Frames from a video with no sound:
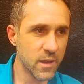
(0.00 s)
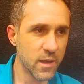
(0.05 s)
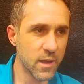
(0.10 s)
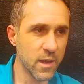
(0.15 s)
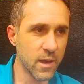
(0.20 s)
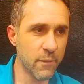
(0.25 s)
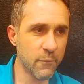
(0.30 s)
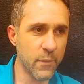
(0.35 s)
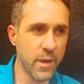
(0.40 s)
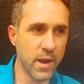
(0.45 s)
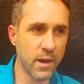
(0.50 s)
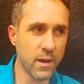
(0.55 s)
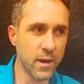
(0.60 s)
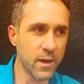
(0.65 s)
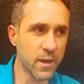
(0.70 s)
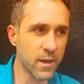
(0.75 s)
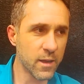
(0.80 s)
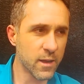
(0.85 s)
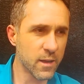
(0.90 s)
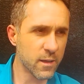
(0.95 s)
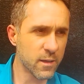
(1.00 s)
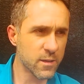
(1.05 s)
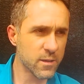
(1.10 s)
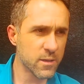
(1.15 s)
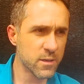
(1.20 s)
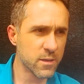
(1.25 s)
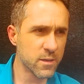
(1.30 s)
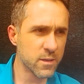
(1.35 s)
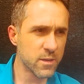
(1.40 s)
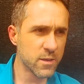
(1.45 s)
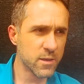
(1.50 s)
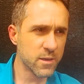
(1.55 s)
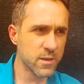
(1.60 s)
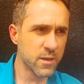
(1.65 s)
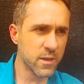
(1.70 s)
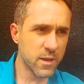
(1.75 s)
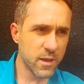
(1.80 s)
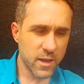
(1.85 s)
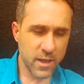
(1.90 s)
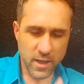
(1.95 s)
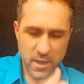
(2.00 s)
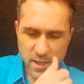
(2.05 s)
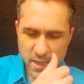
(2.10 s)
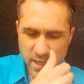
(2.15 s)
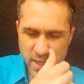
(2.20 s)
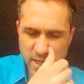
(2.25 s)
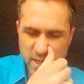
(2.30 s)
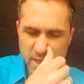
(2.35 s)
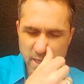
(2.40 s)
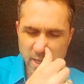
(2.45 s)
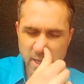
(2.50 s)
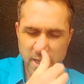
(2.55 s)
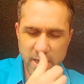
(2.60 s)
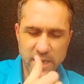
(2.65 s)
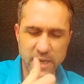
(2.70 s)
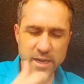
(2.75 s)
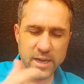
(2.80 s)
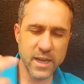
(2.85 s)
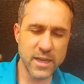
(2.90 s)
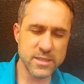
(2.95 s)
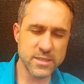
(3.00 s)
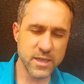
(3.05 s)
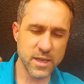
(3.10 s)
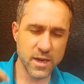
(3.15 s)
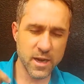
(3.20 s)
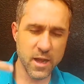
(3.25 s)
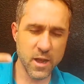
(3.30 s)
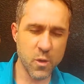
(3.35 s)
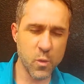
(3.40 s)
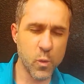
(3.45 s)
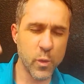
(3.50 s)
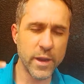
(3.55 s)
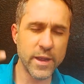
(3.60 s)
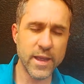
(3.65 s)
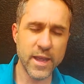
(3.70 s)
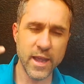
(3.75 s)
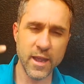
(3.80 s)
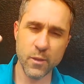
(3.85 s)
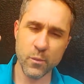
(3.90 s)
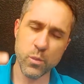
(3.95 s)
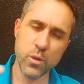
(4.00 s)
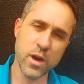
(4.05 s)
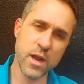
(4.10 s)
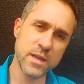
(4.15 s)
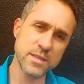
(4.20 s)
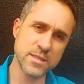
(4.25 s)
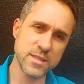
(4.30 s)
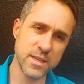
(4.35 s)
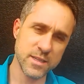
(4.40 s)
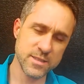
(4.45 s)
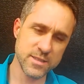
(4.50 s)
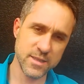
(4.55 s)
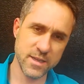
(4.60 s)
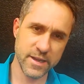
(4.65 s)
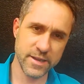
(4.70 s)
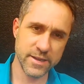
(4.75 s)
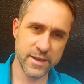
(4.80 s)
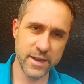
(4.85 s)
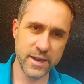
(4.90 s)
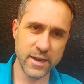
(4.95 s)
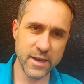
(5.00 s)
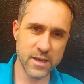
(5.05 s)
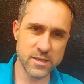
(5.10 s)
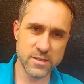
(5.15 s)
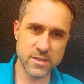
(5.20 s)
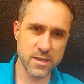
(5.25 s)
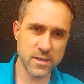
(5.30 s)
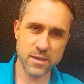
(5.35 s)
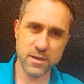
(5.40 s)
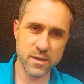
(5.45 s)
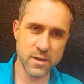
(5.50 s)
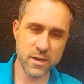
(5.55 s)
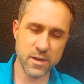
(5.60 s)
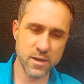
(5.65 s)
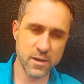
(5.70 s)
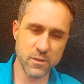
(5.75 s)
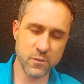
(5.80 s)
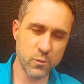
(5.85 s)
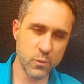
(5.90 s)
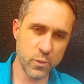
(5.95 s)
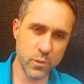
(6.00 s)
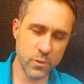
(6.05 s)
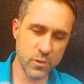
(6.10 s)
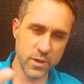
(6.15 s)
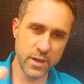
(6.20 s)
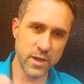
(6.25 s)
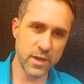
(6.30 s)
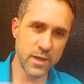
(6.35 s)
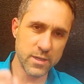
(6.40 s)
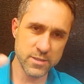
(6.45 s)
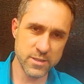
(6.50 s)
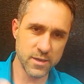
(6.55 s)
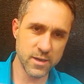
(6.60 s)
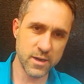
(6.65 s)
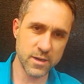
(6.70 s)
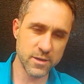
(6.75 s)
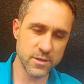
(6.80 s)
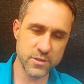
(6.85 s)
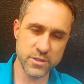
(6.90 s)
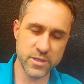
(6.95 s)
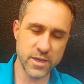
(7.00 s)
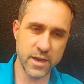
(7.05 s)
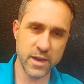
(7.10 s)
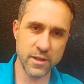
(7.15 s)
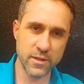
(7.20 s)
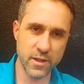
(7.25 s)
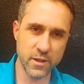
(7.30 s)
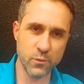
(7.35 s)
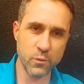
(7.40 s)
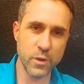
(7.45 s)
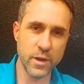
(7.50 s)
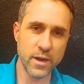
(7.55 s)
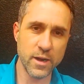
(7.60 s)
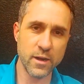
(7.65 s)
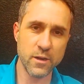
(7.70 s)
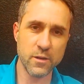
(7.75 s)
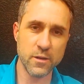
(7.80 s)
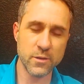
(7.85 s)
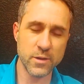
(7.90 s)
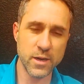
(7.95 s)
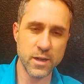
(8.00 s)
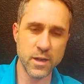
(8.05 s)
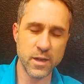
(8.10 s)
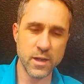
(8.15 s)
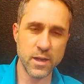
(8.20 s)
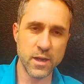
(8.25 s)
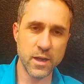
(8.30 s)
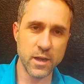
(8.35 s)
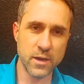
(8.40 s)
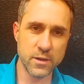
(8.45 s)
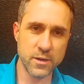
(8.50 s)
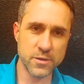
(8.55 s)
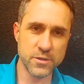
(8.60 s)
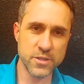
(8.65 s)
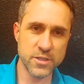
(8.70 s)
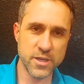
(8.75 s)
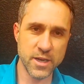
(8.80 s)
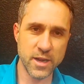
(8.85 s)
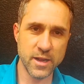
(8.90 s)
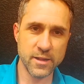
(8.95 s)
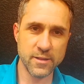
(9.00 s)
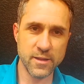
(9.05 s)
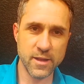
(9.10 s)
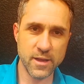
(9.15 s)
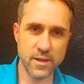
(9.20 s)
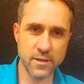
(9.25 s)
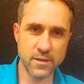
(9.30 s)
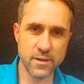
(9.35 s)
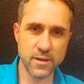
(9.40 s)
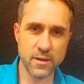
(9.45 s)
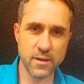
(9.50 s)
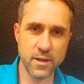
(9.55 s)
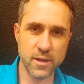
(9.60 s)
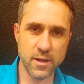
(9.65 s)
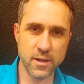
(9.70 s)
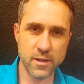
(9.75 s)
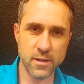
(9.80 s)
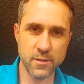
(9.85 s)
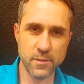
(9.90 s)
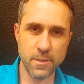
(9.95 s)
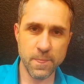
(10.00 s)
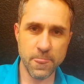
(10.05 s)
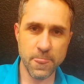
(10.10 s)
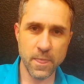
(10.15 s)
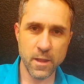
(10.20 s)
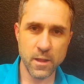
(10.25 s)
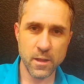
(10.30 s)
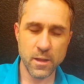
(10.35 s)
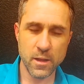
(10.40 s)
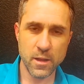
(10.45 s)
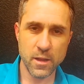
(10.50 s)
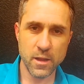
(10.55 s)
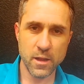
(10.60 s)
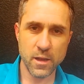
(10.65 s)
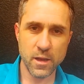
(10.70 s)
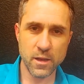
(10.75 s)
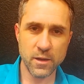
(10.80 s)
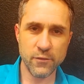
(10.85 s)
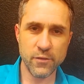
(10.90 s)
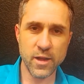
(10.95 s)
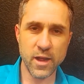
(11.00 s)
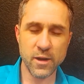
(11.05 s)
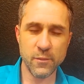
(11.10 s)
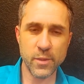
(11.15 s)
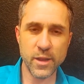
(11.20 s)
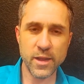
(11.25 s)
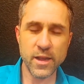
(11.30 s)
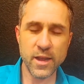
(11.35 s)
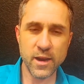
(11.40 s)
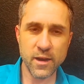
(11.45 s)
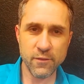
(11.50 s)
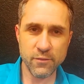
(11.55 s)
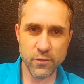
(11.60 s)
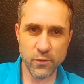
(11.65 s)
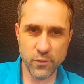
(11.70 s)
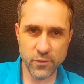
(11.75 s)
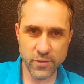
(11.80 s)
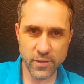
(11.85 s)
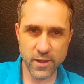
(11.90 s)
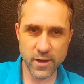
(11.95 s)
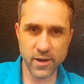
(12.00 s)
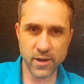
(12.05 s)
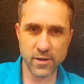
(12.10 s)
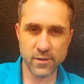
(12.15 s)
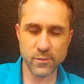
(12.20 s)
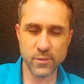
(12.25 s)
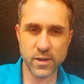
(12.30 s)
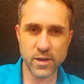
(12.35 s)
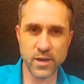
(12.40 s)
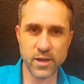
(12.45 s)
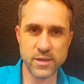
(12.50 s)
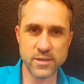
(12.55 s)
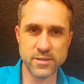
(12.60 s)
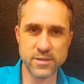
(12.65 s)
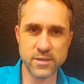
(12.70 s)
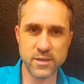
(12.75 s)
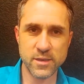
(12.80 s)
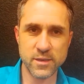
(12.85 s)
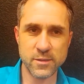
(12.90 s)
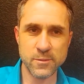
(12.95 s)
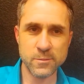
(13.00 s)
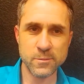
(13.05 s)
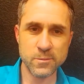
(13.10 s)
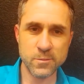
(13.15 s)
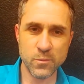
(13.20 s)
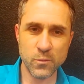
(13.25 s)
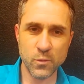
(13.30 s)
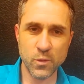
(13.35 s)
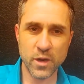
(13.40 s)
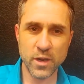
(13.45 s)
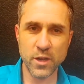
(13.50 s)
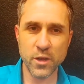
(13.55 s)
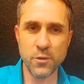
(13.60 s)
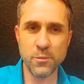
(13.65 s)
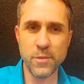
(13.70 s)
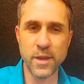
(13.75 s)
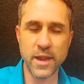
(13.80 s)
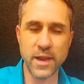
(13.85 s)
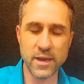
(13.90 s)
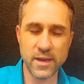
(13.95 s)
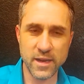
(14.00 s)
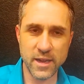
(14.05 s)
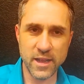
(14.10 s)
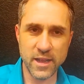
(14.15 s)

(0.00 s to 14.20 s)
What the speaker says: In America, he doesn't know we can't process that. He doesn't understand that we don't understand that. And you've got to be careful with Eric, because what you mean to